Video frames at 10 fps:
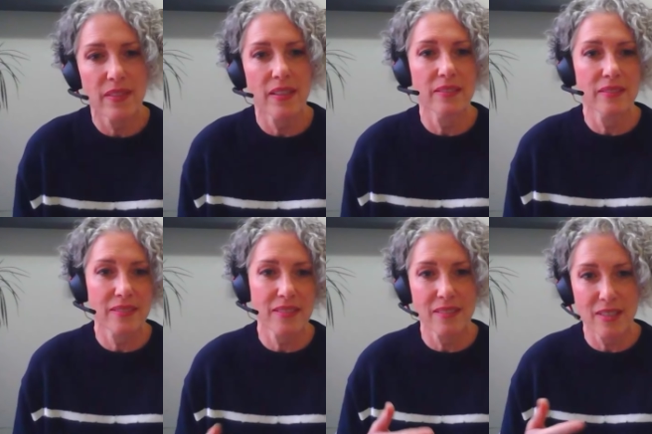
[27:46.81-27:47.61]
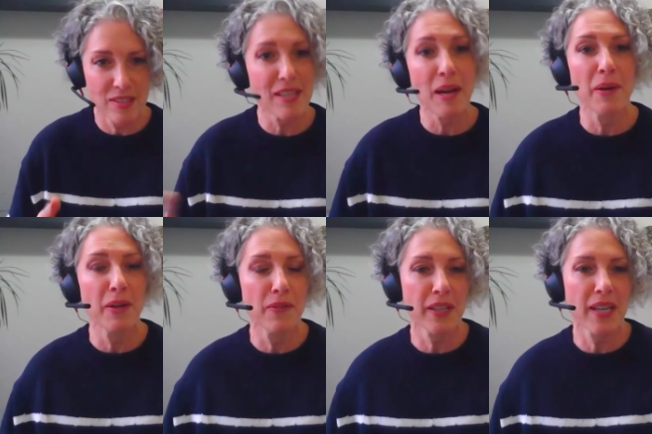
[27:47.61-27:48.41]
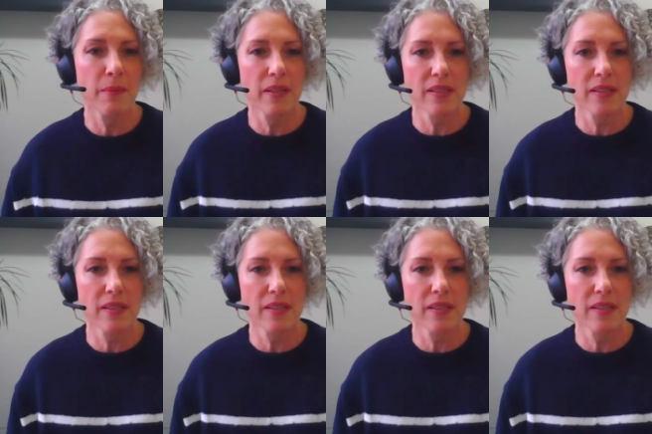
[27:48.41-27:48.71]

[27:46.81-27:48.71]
and this is how I overcame it.